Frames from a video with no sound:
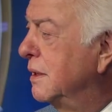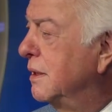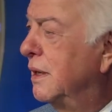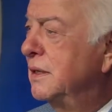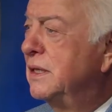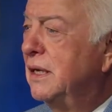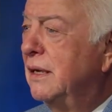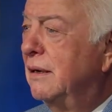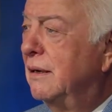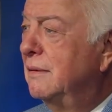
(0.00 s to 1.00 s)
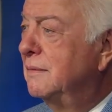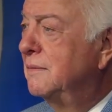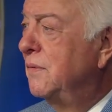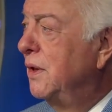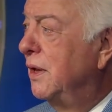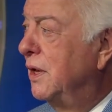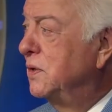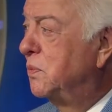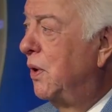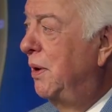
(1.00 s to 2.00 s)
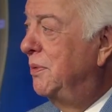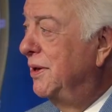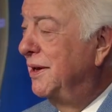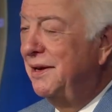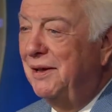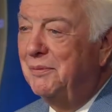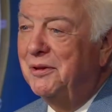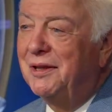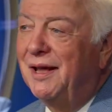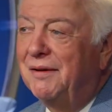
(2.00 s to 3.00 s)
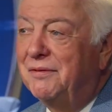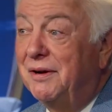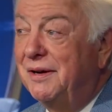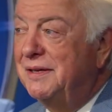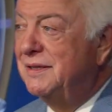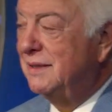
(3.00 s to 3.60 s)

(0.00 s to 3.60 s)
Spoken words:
Is he here? He's probably in helping the cafeteria.